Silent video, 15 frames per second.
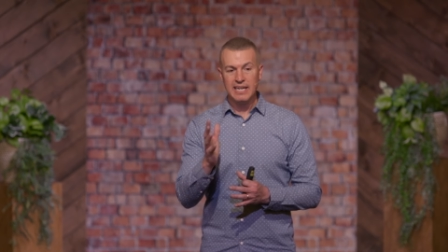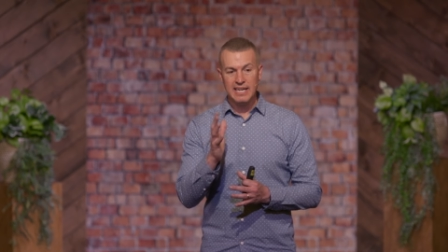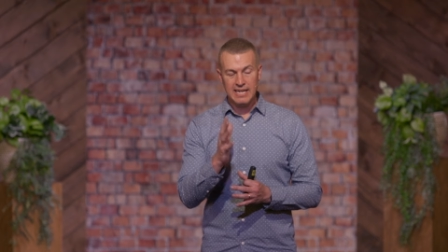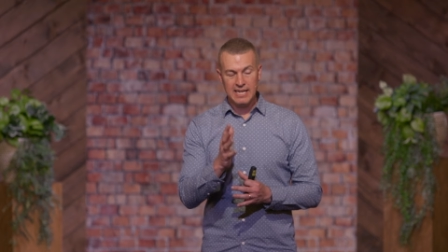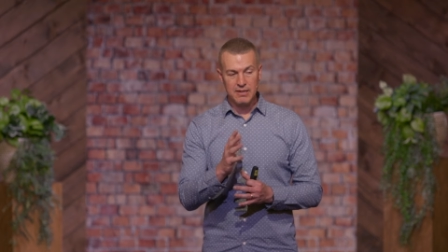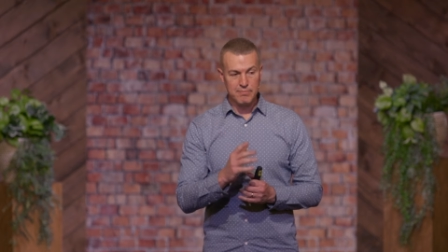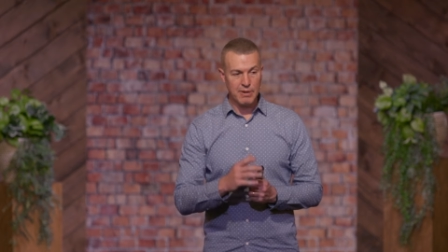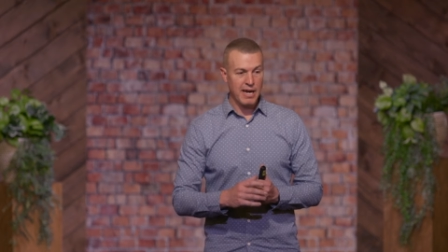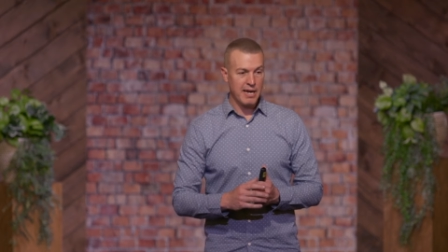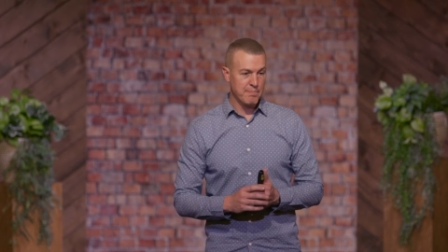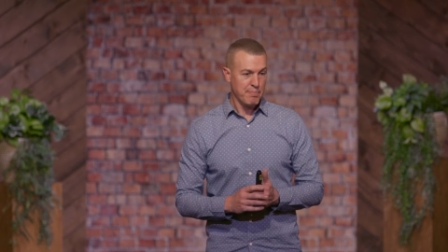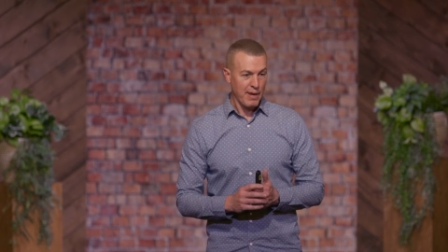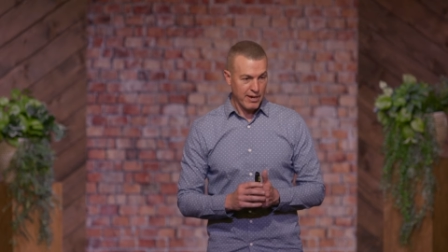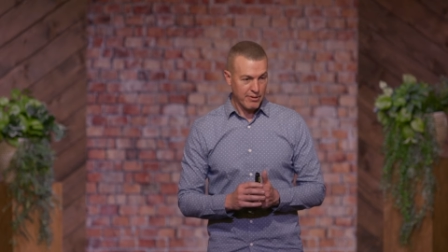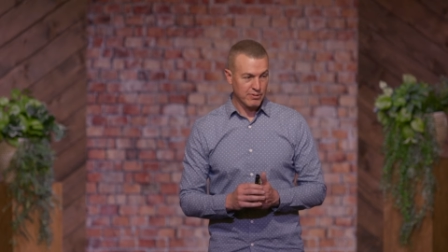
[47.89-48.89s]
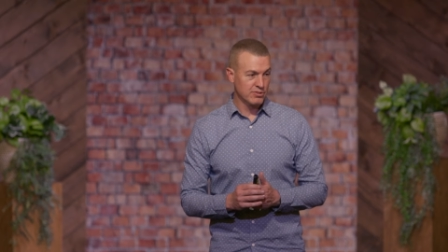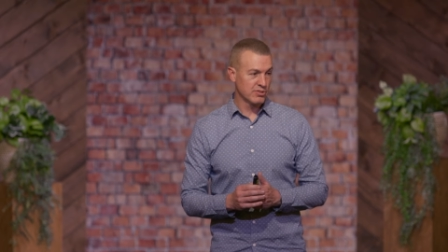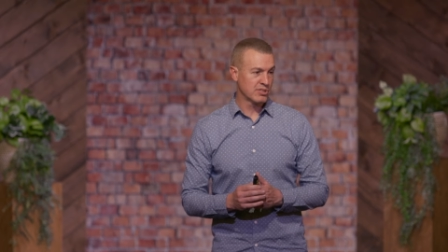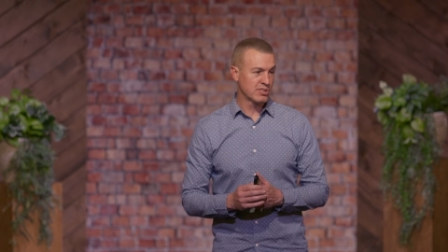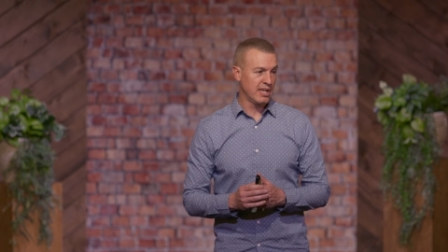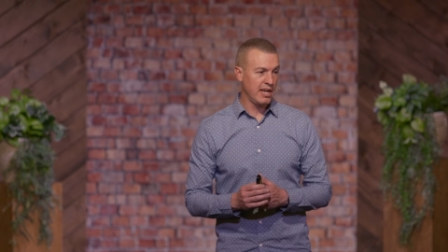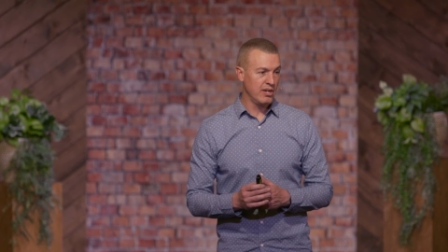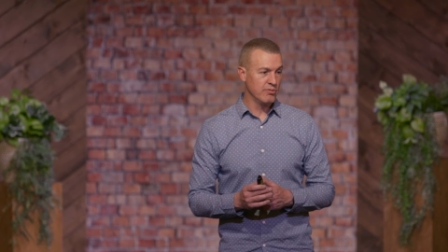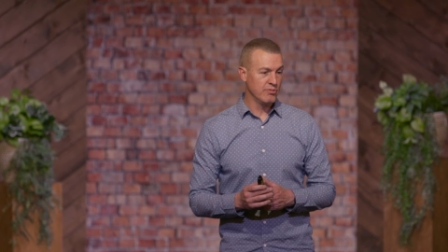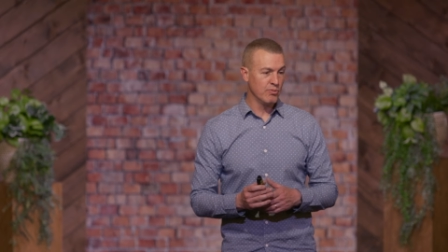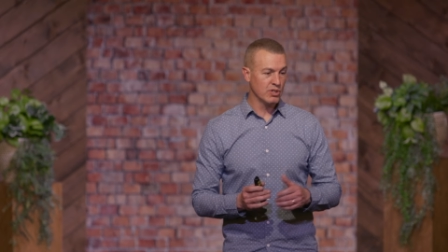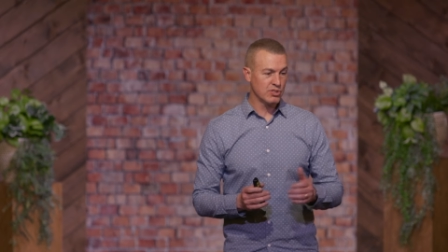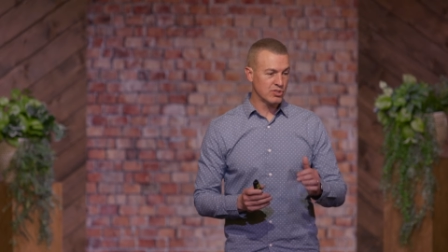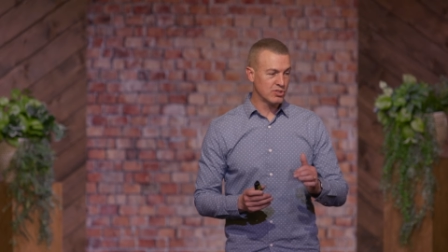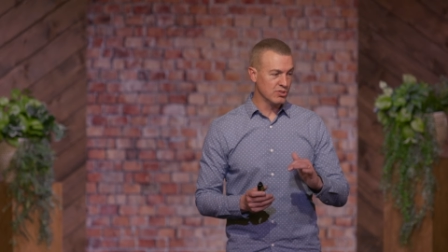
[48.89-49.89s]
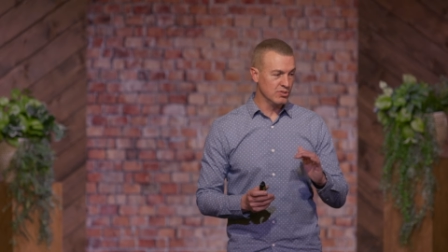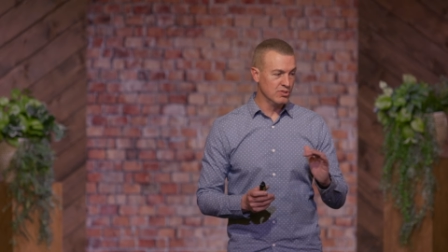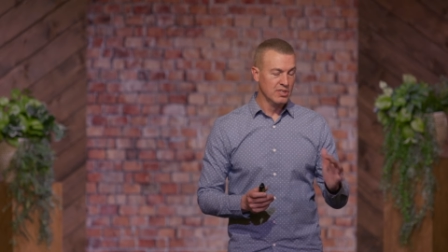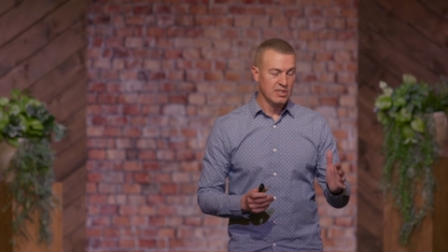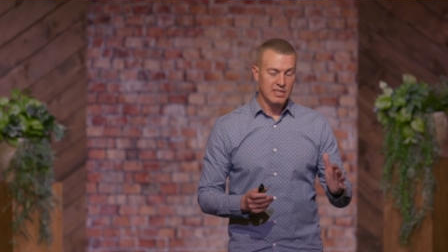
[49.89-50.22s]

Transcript: in my parents. And I don't want to,